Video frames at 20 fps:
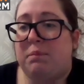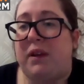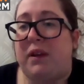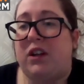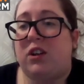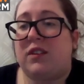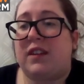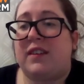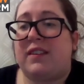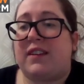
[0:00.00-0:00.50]

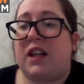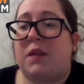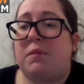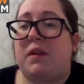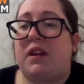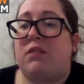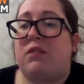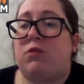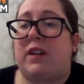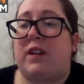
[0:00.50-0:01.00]
because there's going
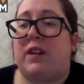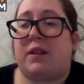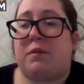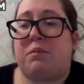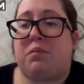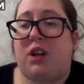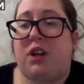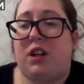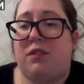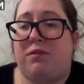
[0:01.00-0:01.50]
to be a risk
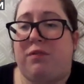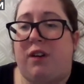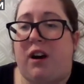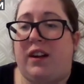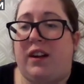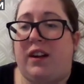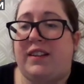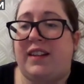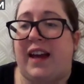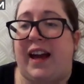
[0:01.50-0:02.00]

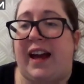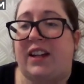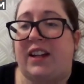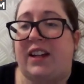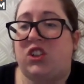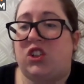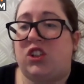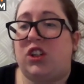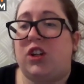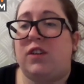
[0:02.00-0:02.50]
profile
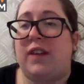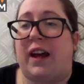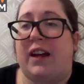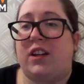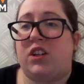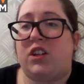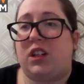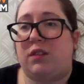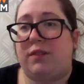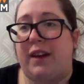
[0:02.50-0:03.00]
attached to
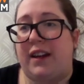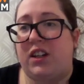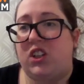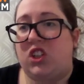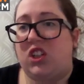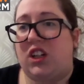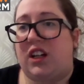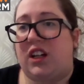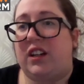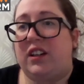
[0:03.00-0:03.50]
that new
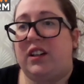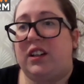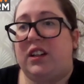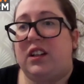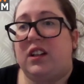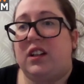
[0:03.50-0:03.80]
venture.